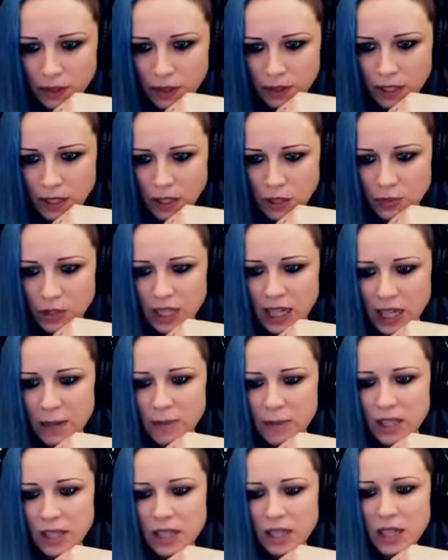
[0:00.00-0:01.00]
Alright, so we're
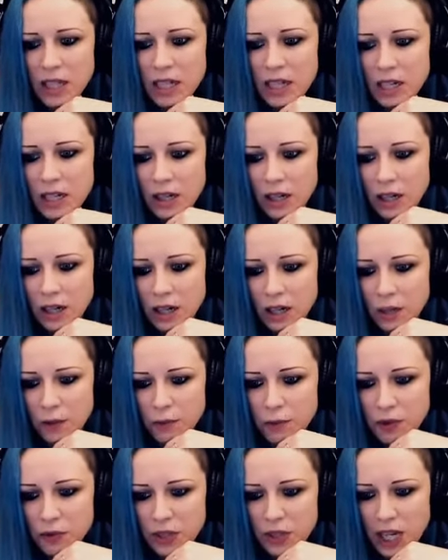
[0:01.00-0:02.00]
coming in here
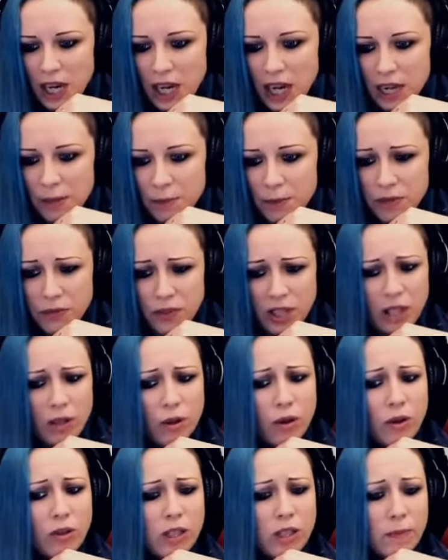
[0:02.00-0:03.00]
uh, with the hybrid. We
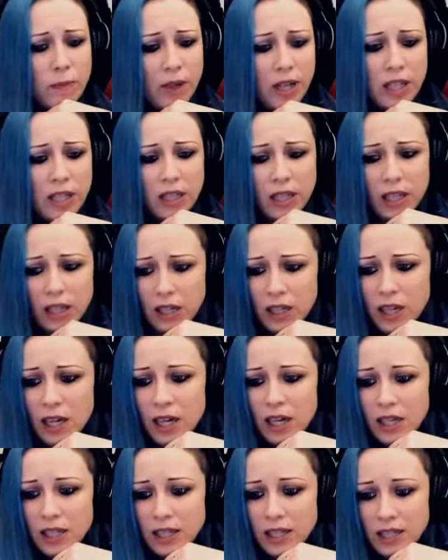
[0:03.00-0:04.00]
are only bringing
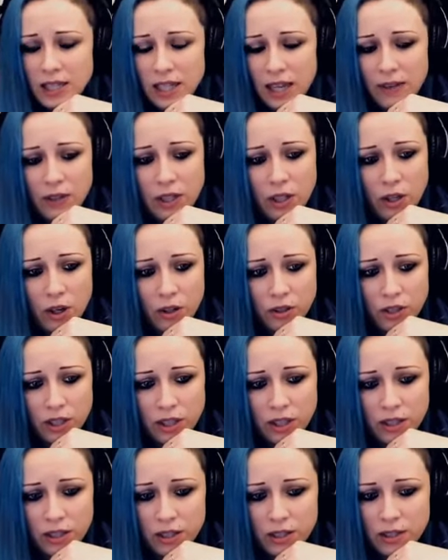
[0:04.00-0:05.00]
seven
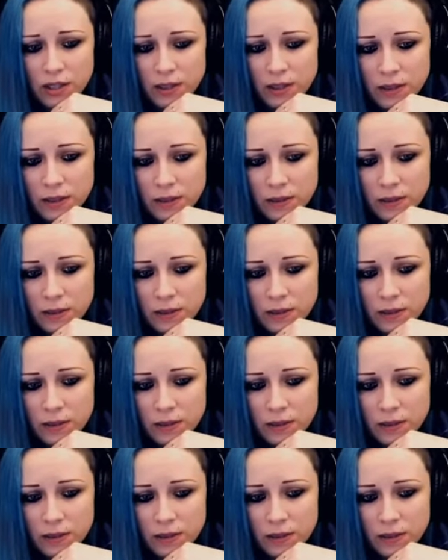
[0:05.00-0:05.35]
hoggies.